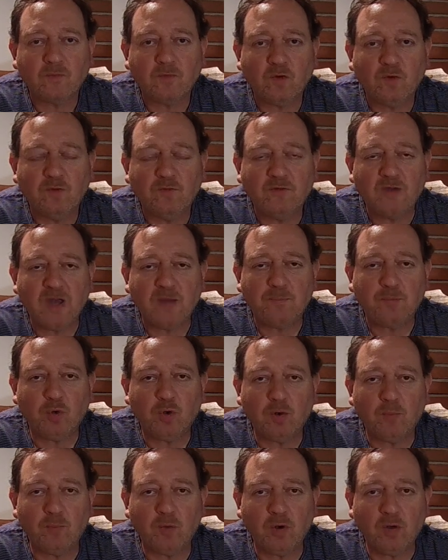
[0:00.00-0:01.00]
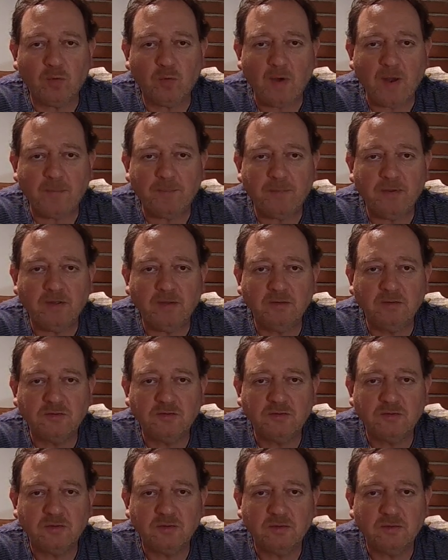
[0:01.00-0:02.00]
We've got Poor Boy Weapons,
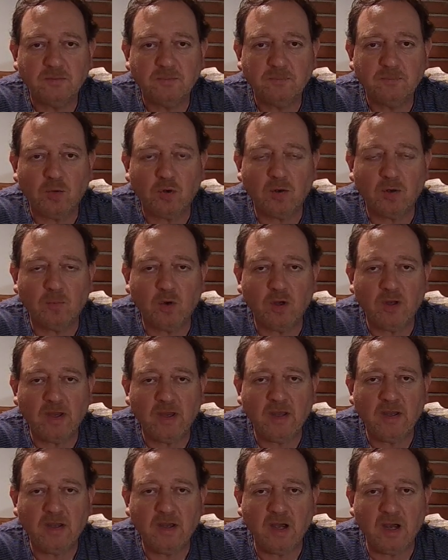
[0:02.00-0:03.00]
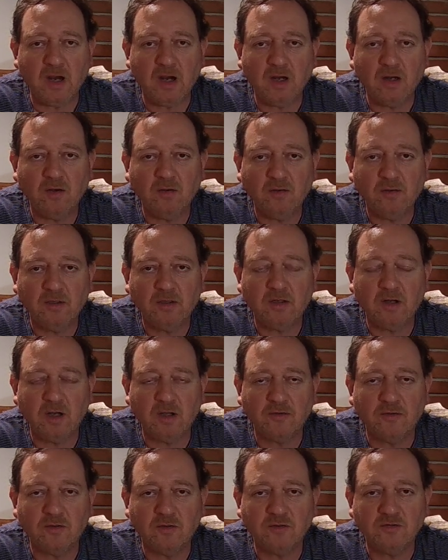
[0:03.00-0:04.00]
Poor Boy AR, and
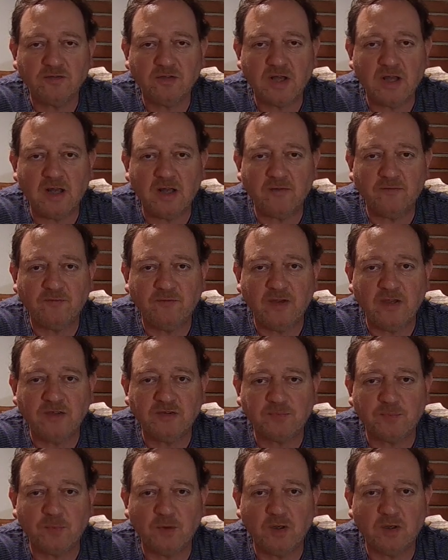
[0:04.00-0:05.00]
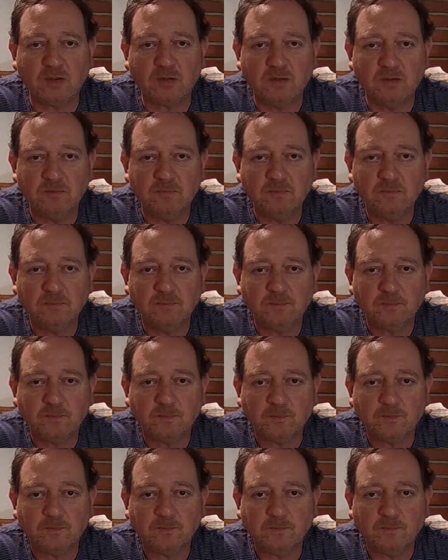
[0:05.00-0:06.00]
others on Facebook.
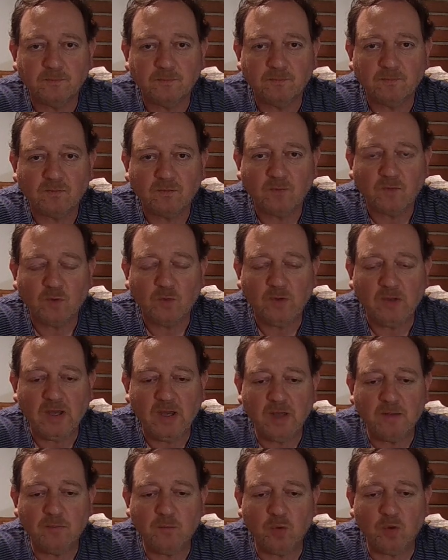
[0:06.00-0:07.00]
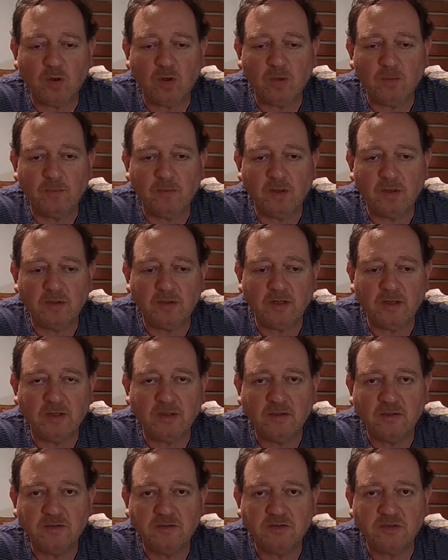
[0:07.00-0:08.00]
We had more, but
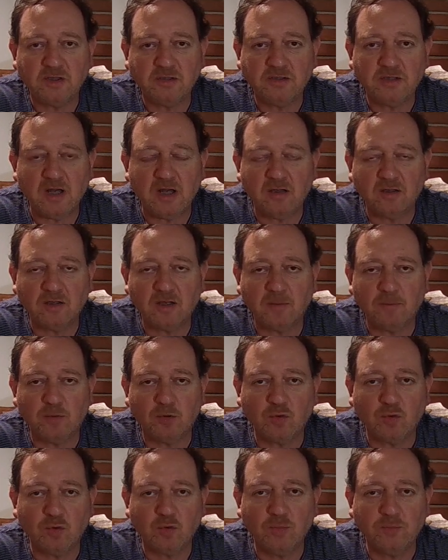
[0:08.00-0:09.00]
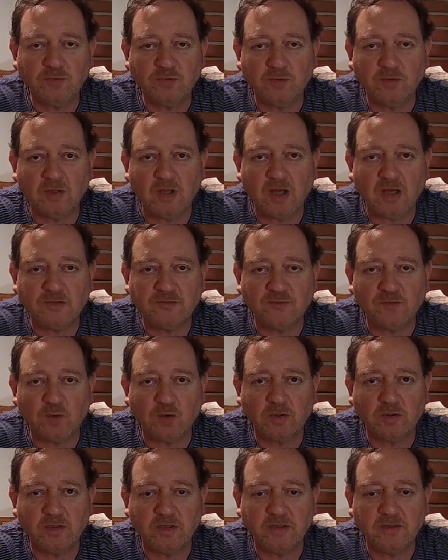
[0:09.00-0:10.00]
they shut down a couple groups. We lost
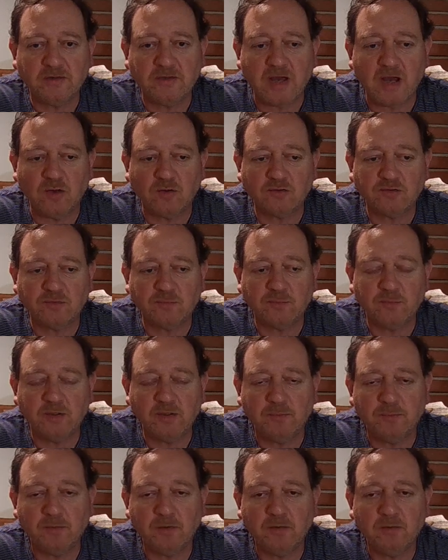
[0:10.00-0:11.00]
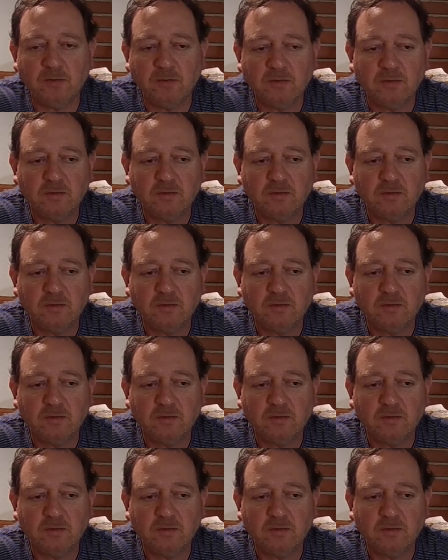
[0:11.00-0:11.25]
14,000 people.